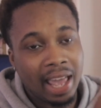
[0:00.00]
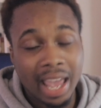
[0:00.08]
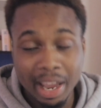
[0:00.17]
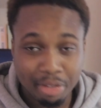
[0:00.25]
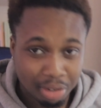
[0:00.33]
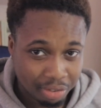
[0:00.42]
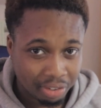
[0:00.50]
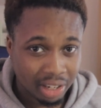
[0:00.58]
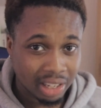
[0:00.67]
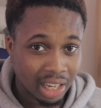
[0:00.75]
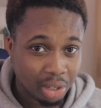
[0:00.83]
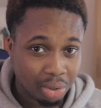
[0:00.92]

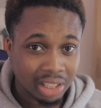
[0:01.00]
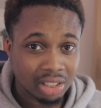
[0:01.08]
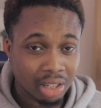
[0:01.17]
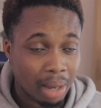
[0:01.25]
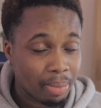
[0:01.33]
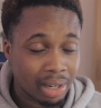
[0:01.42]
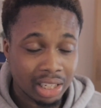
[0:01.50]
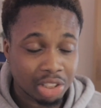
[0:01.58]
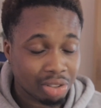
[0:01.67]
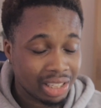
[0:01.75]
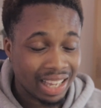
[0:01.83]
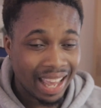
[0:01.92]
everything that you need to. I mean,
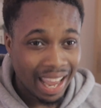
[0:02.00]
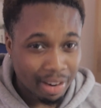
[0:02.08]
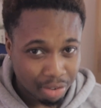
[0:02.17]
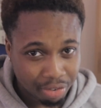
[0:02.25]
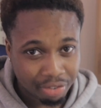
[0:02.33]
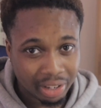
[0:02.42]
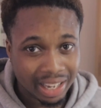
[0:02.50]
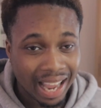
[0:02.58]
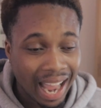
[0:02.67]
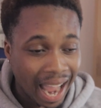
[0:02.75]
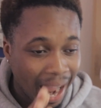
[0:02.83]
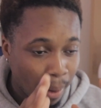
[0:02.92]
literally everything,
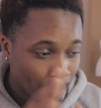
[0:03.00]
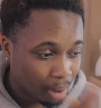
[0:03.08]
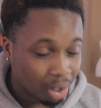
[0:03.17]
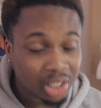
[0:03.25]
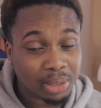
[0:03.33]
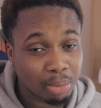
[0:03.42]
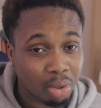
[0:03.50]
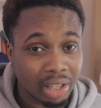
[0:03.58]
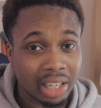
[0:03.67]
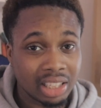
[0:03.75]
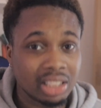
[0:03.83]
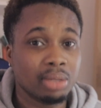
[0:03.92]
plus more
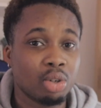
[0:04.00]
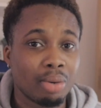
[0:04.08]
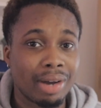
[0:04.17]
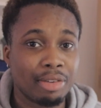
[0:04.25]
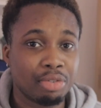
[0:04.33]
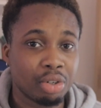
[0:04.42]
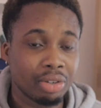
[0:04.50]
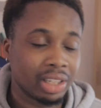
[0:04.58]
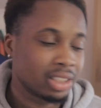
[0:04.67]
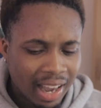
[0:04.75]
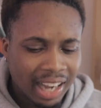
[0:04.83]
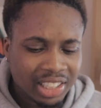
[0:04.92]
that you need to know about
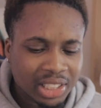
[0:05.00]
Forex. I'll